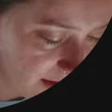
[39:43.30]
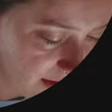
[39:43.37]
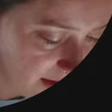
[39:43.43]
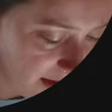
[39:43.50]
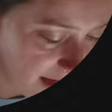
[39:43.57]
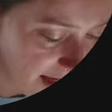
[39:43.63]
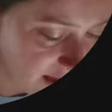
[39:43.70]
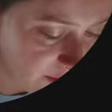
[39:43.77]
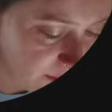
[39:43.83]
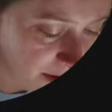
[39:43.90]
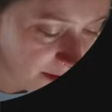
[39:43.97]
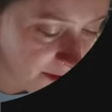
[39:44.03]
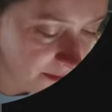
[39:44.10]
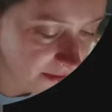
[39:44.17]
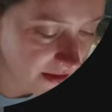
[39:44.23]
It's
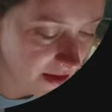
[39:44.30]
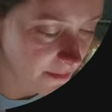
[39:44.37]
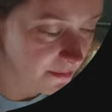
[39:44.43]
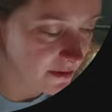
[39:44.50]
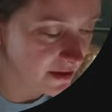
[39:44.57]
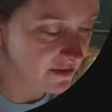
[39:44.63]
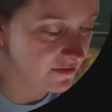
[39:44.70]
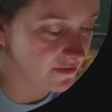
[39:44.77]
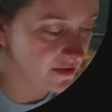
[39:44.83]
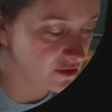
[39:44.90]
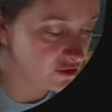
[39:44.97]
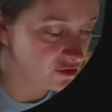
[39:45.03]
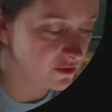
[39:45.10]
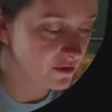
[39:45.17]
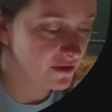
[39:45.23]
probably a pretty
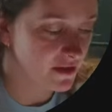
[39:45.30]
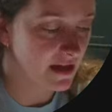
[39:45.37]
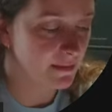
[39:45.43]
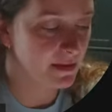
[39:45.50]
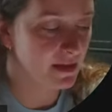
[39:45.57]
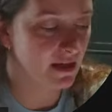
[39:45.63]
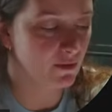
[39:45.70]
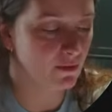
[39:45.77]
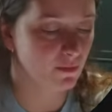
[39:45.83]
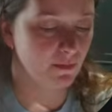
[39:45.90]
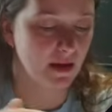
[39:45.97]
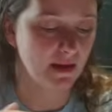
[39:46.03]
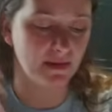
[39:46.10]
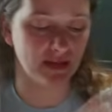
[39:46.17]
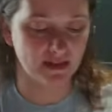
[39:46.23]
functional thing, but like
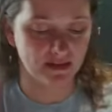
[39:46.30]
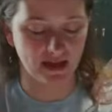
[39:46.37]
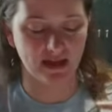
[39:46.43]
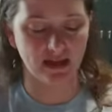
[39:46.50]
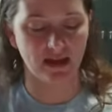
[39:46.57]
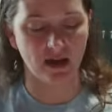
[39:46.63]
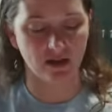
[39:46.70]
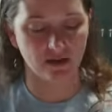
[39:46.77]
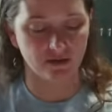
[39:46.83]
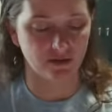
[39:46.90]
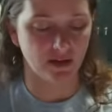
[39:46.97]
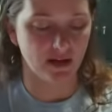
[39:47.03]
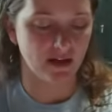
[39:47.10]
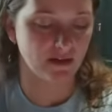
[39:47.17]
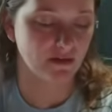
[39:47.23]
maybe it's like an
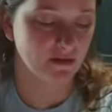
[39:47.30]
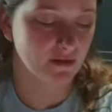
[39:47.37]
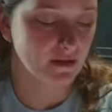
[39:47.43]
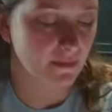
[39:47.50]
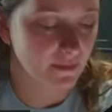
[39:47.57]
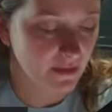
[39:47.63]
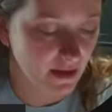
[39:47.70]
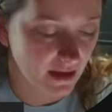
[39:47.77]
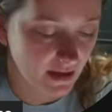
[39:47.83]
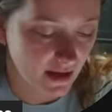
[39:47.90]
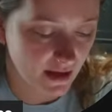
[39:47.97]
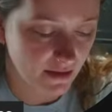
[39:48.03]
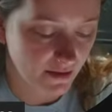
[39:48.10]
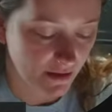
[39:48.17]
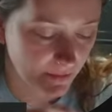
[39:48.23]
underlayer or something. I
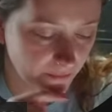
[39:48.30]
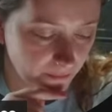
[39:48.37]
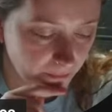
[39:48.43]
don't know.